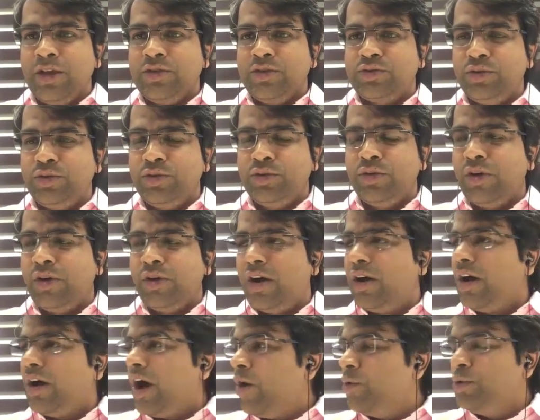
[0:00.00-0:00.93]

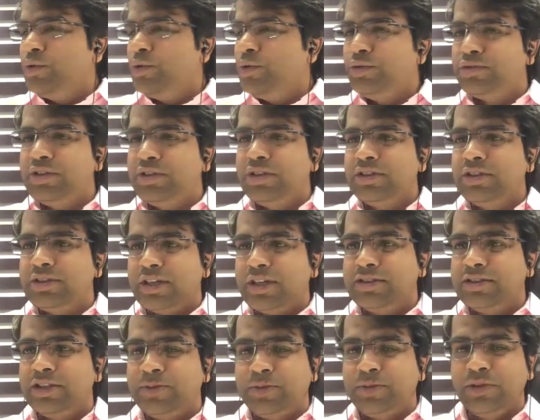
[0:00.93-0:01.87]
So how do you see these
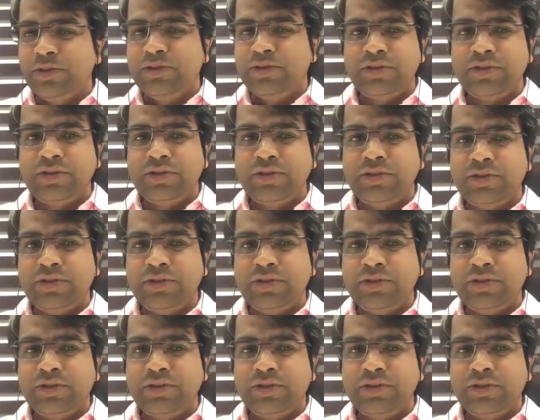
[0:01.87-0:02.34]
exit polls?